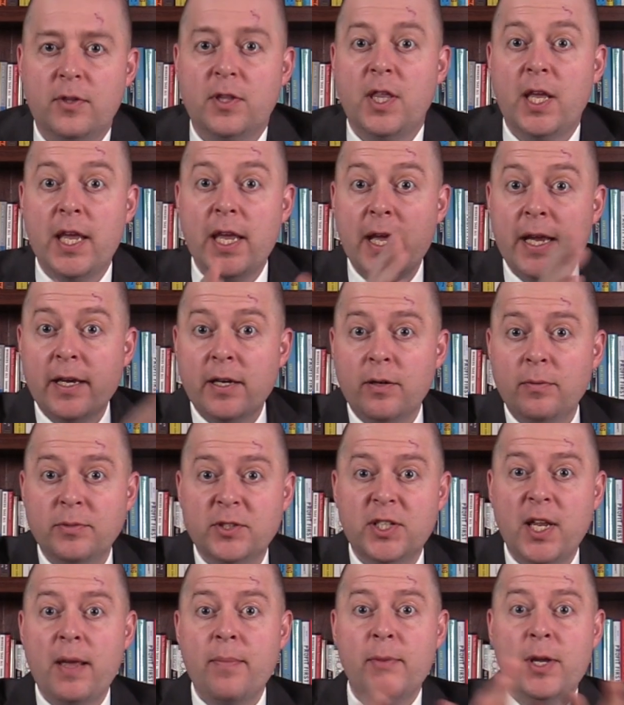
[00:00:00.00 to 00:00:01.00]
The income
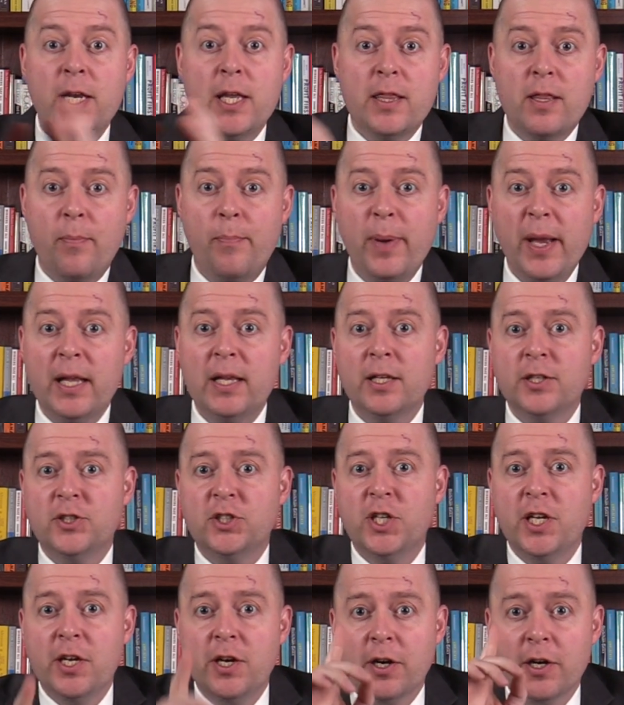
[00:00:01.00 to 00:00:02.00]
statement and the balance
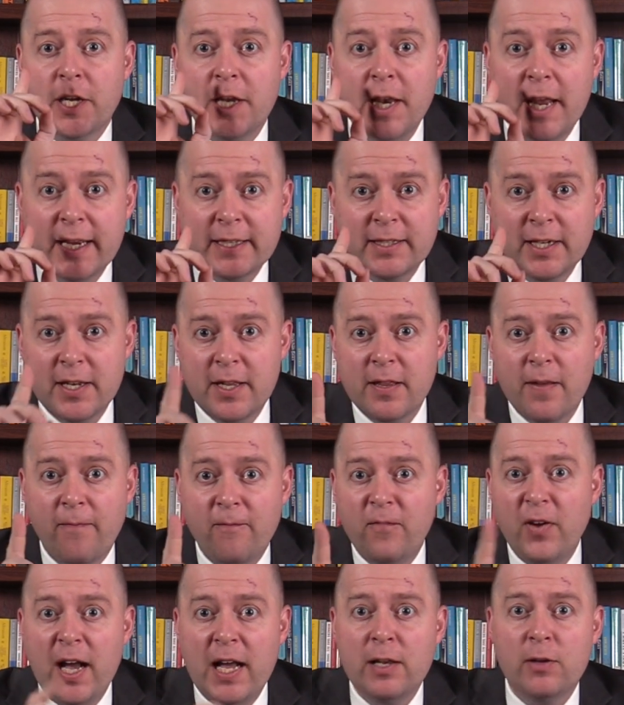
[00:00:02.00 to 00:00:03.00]
sheet are connected in the
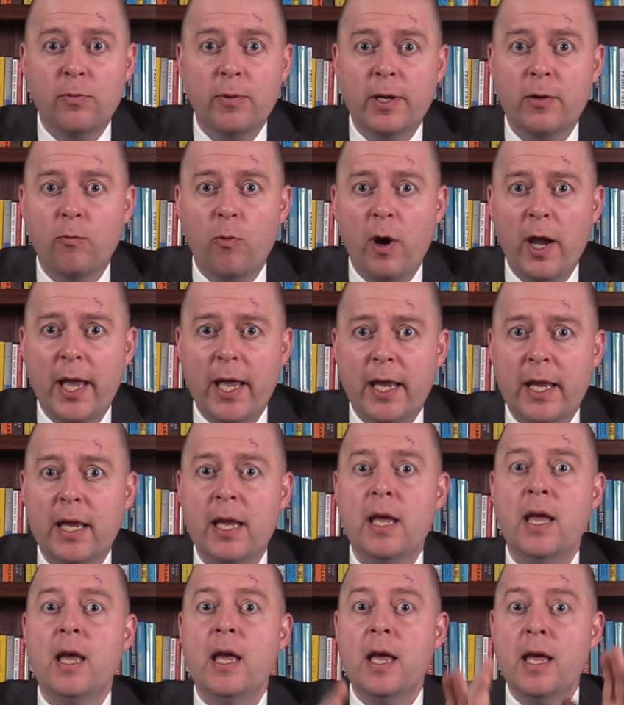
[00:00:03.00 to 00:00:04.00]
following way.
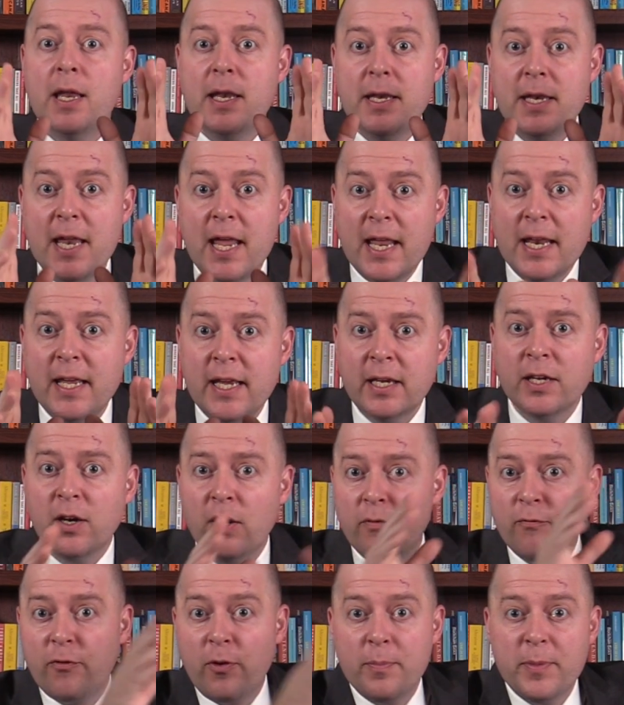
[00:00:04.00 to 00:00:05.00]
Net
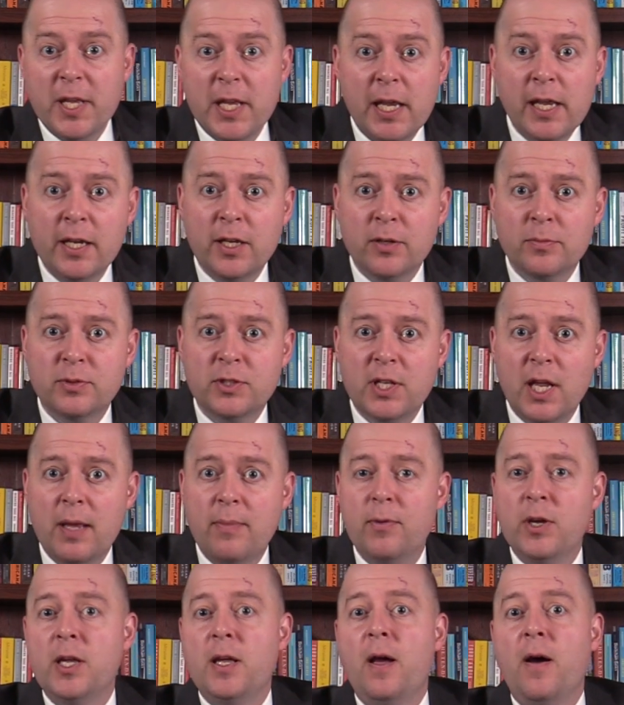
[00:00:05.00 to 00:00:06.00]
income from the income
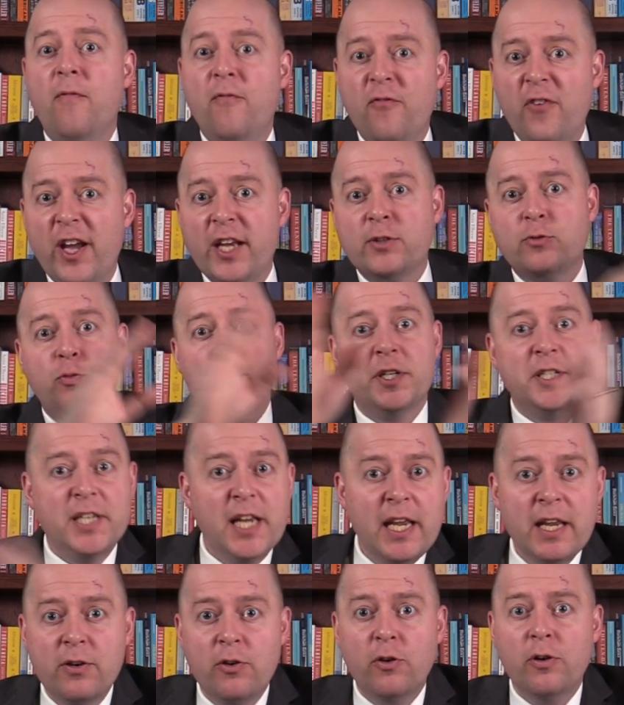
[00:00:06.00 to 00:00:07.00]
statement affects
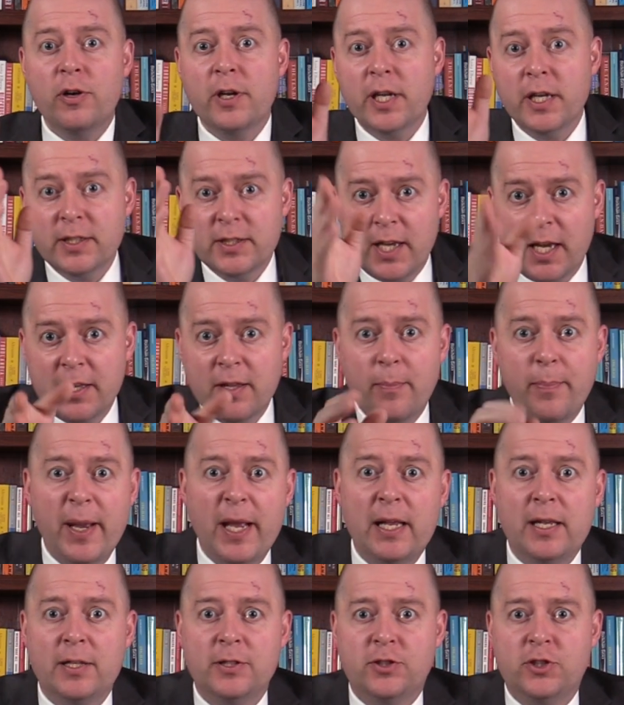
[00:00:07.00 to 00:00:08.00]
retained earnings on the
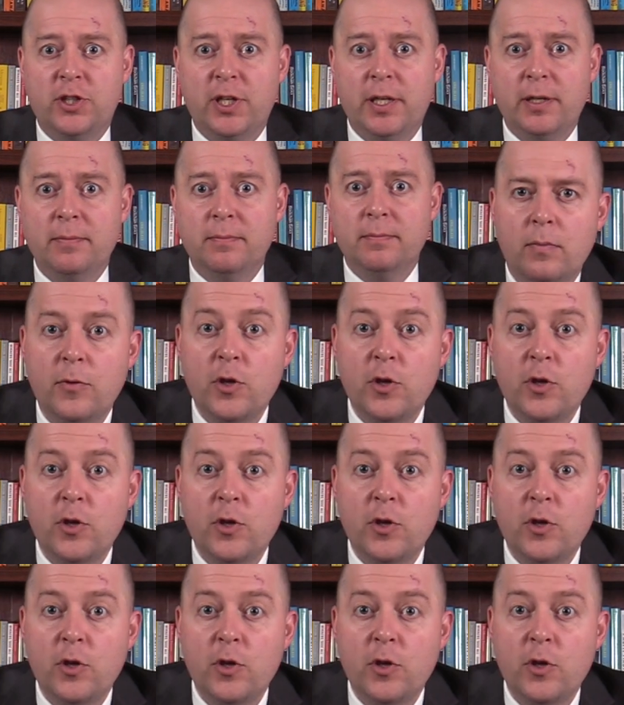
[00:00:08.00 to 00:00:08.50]
balance sheet.